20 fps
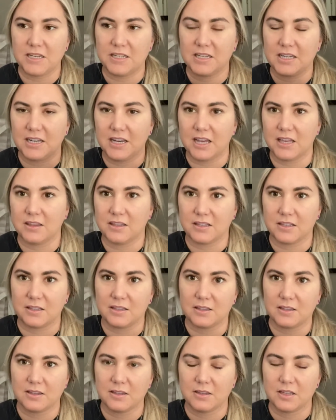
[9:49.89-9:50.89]
to get
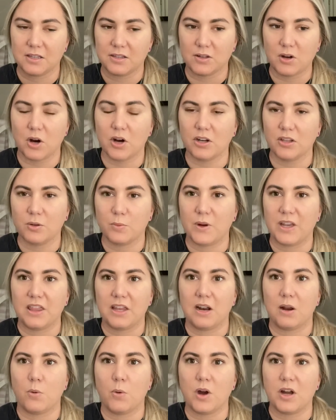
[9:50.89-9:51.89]
this cart the way that
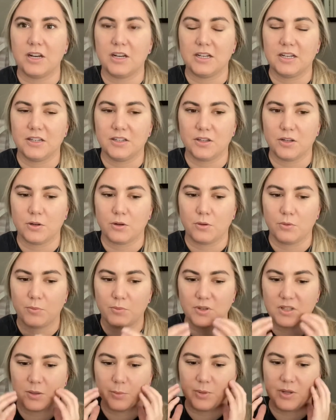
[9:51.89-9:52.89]
I wanted it
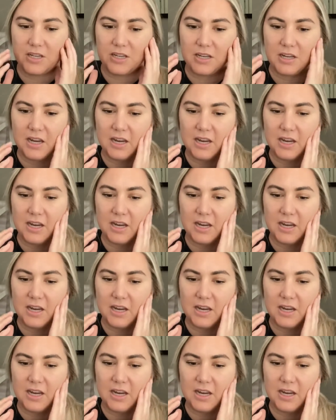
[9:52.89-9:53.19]
to be.